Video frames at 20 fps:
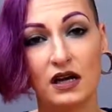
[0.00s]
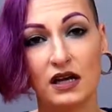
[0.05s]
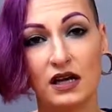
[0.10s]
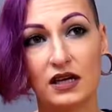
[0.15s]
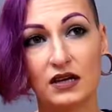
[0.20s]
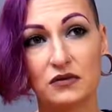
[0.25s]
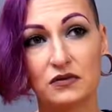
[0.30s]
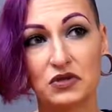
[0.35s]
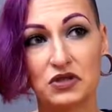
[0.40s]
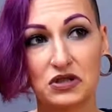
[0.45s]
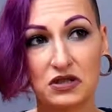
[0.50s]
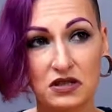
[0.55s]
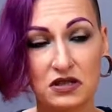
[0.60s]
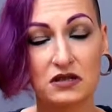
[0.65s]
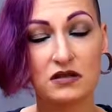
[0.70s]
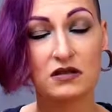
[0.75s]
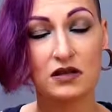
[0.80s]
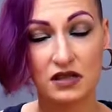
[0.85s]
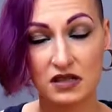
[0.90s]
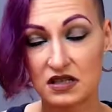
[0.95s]
It
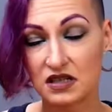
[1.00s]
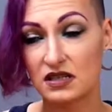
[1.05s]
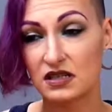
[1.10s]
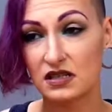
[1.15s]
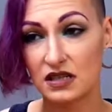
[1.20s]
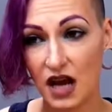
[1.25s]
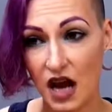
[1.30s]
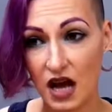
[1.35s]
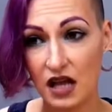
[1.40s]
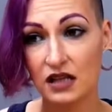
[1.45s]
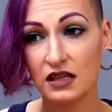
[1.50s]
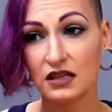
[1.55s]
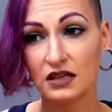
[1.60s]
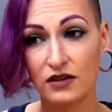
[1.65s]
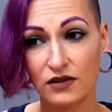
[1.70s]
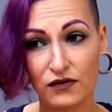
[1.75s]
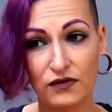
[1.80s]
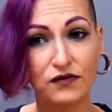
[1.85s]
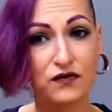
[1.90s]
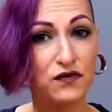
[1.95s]
was a
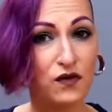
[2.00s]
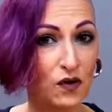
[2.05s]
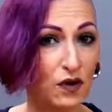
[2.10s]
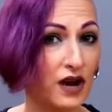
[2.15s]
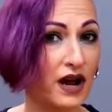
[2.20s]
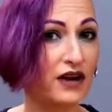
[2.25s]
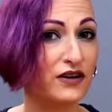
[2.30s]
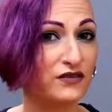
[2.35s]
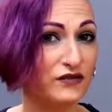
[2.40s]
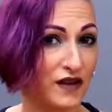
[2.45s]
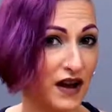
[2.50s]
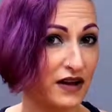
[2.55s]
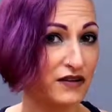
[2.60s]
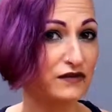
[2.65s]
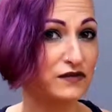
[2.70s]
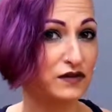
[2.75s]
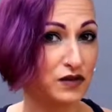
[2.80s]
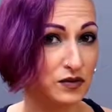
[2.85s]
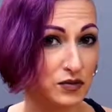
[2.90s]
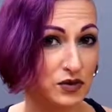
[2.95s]
solid 4 out of
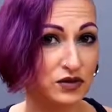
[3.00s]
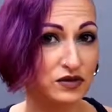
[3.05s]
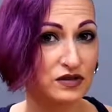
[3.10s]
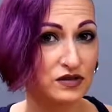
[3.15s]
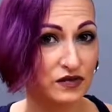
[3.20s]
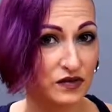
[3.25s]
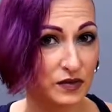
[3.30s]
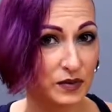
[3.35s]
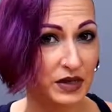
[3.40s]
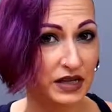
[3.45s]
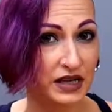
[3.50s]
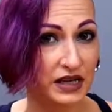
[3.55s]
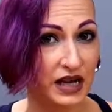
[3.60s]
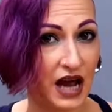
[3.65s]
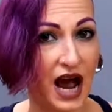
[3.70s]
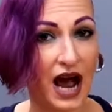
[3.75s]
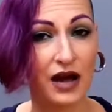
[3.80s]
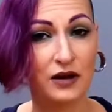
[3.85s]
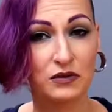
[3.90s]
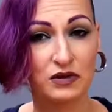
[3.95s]
5 full moons for me.
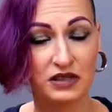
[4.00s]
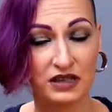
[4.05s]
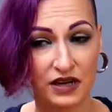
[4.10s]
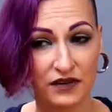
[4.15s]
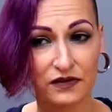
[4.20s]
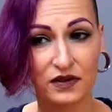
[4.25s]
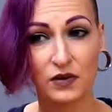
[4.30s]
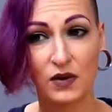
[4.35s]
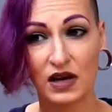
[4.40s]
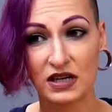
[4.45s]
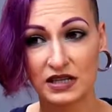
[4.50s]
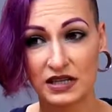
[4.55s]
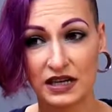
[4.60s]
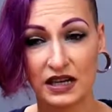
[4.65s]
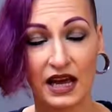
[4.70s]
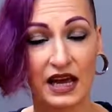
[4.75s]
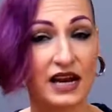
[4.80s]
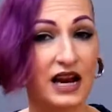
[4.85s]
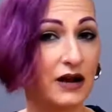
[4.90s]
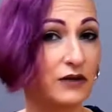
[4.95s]
I would definitely watch it
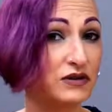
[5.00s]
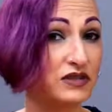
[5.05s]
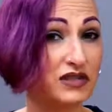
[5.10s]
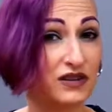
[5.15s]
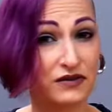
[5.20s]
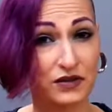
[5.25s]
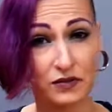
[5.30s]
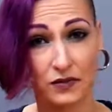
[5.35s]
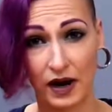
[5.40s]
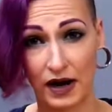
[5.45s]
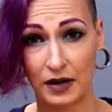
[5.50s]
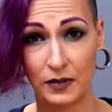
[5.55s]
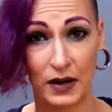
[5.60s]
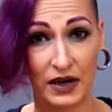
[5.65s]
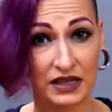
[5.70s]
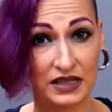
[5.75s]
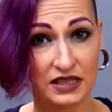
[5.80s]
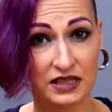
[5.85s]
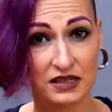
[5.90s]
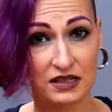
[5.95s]
again. I would definitely
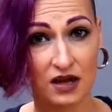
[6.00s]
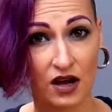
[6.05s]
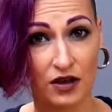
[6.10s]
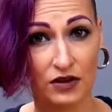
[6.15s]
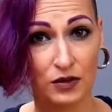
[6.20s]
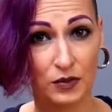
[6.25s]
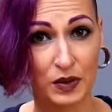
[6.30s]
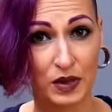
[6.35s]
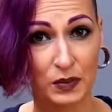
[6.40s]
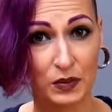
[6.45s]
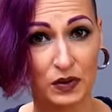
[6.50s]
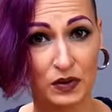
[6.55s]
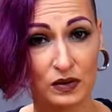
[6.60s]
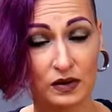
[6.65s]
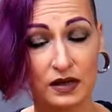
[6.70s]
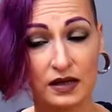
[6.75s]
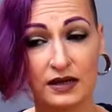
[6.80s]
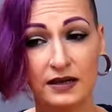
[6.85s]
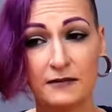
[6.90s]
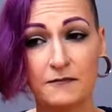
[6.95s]
recommend it to other people.